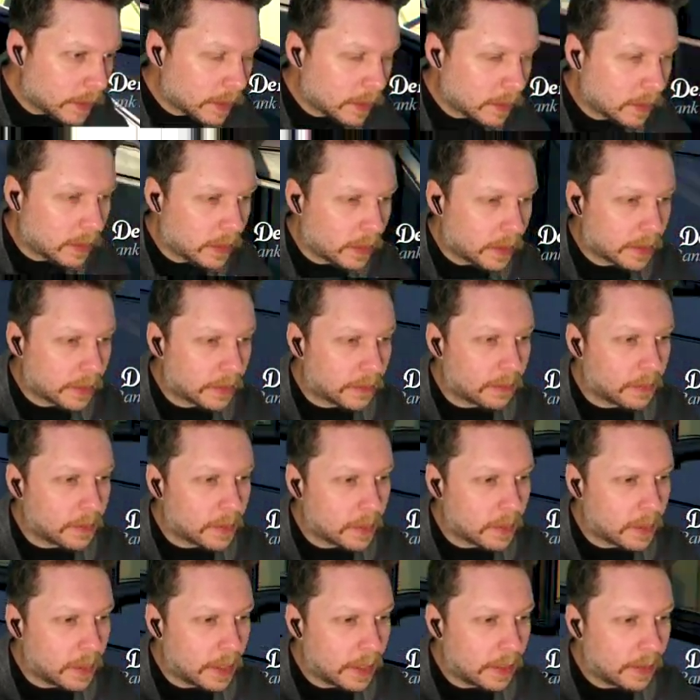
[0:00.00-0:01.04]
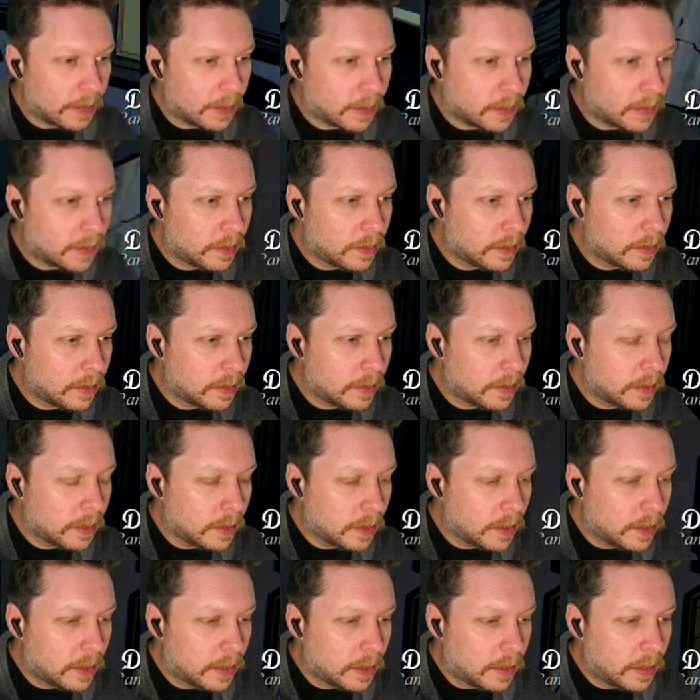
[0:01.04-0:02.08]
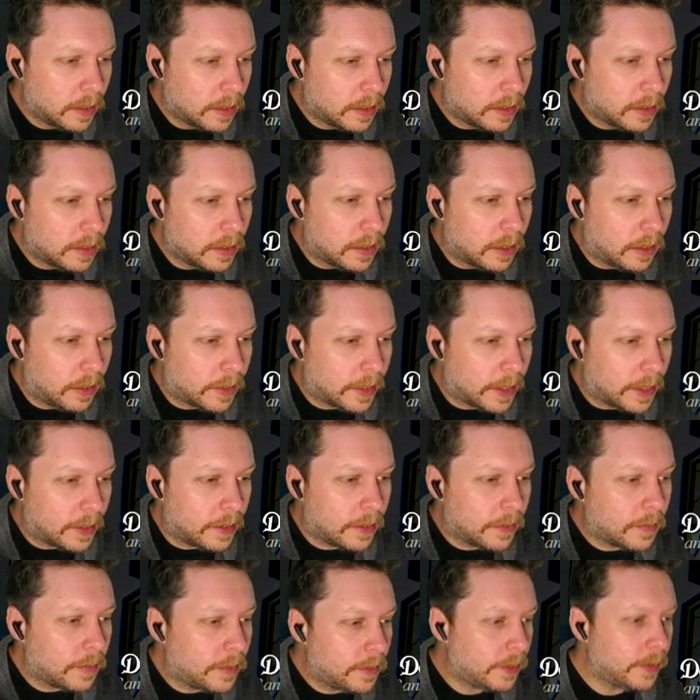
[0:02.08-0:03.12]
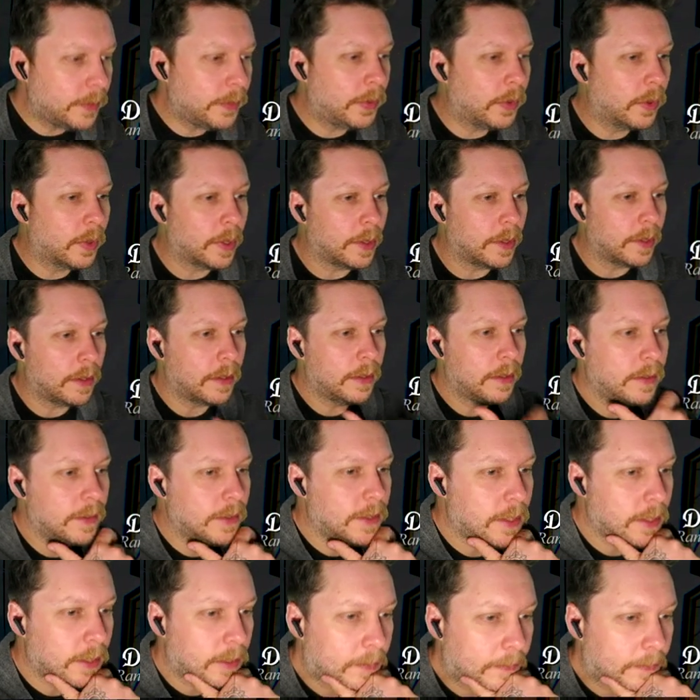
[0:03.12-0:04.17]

clock is really loud. Okay, this one's important.